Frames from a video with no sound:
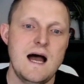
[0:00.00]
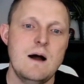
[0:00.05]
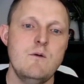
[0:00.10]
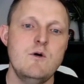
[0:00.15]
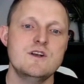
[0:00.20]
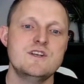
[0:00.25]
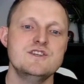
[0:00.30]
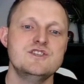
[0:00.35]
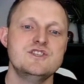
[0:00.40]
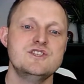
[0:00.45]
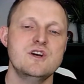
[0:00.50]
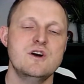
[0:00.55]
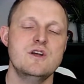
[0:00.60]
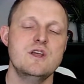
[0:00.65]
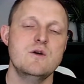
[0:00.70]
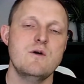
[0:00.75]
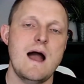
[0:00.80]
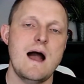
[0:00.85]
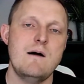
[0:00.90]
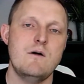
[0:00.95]
I want to
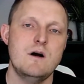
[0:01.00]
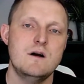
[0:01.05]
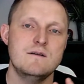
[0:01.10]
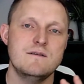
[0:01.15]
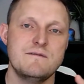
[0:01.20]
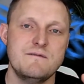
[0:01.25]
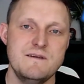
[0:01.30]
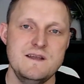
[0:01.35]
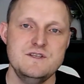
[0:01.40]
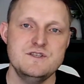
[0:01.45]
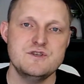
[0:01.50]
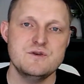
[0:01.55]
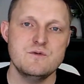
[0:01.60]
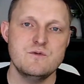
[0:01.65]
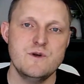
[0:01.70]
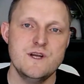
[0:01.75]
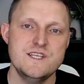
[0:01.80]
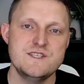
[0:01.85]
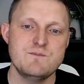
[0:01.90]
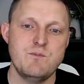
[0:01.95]
show you how our
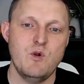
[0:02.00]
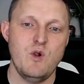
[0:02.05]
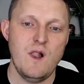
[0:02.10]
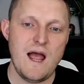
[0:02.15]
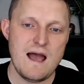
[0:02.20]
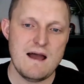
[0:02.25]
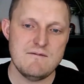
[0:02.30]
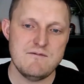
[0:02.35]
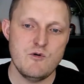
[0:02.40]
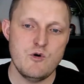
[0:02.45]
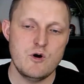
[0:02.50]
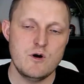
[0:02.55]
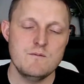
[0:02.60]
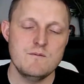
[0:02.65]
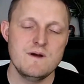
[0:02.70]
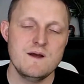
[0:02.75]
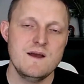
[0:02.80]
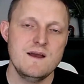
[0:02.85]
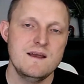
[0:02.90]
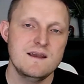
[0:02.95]
feature-rich
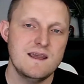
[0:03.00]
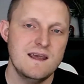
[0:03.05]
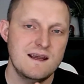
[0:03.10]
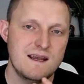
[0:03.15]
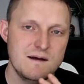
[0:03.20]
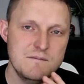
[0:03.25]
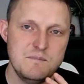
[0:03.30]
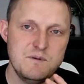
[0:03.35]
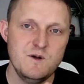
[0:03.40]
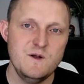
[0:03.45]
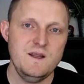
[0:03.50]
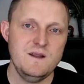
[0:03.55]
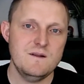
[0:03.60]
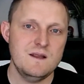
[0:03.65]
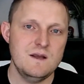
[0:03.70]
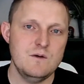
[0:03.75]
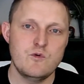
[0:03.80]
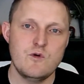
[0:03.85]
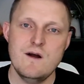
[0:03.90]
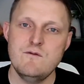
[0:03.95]
platform can
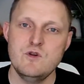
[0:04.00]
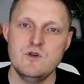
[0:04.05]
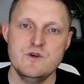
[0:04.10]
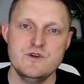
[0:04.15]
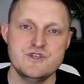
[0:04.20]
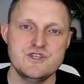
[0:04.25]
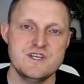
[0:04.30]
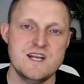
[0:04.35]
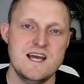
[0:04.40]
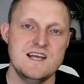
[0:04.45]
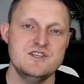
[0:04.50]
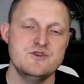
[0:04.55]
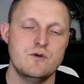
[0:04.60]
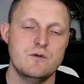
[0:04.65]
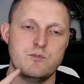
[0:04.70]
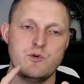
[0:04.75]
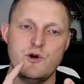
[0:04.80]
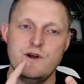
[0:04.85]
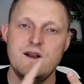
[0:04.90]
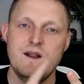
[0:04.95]
completely revolutionize
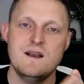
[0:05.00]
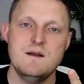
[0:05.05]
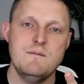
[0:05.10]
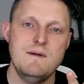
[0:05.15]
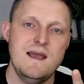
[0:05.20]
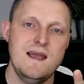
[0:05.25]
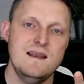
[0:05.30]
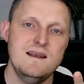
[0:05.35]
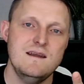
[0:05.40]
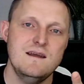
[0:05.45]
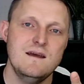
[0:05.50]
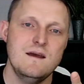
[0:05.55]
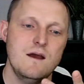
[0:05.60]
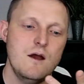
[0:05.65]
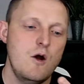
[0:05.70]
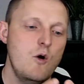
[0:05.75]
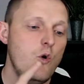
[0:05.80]
your print-on-demand